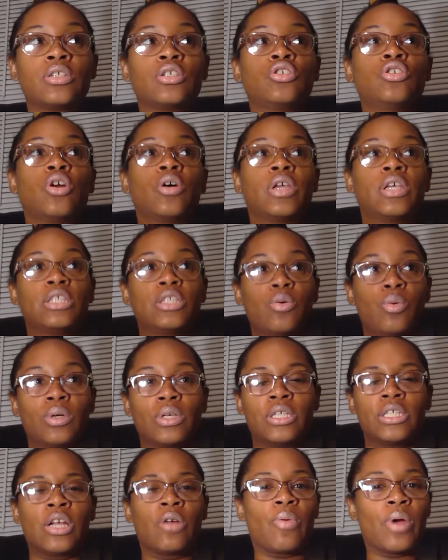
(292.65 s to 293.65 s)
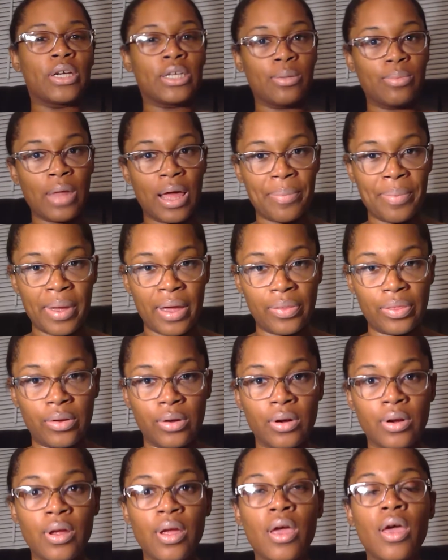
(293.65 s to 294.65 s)
you know, he's the one that directed Black
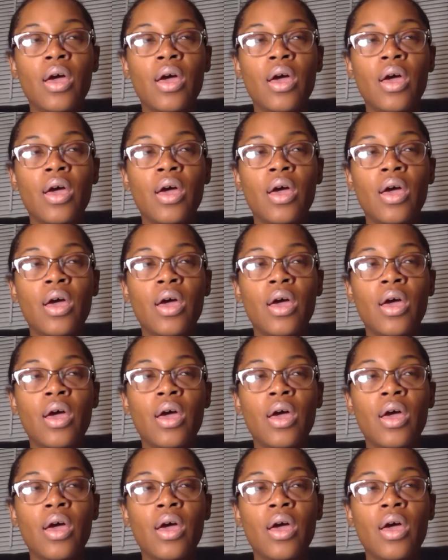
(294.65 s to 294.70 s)
Panther.